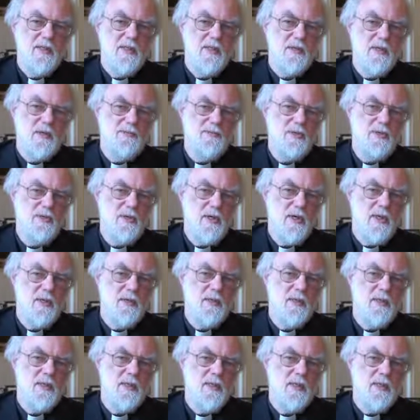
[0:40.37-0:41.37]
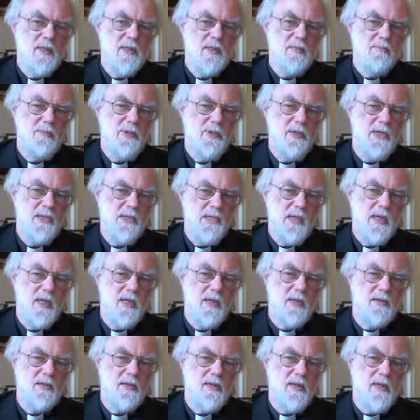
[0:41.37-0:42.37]
You have to try and put
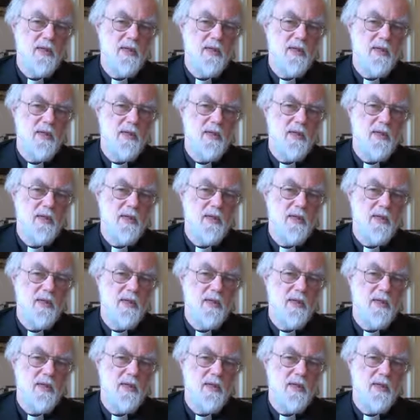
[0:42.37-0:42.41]
aside